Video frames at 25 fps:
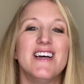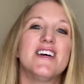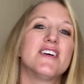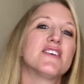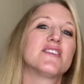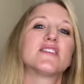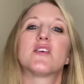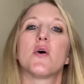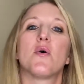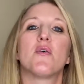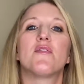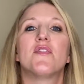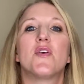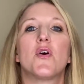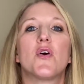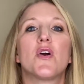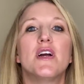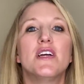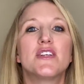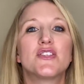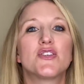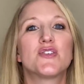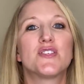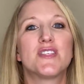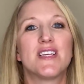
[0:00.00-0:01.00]
So if you're
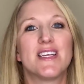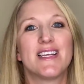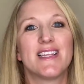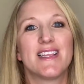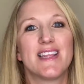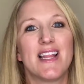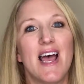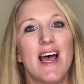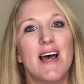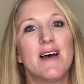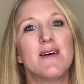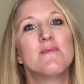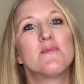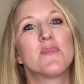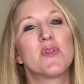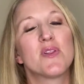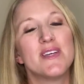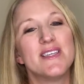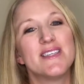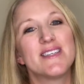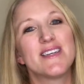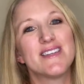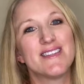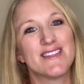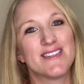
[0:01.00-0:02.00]
interested in that,
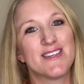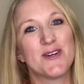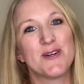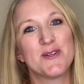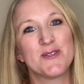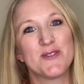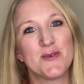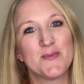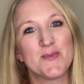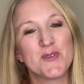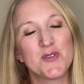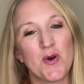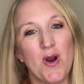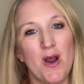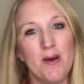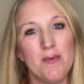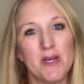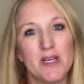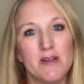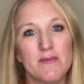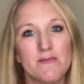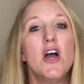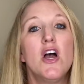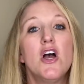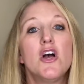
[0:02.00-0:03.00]
please consider subscribing.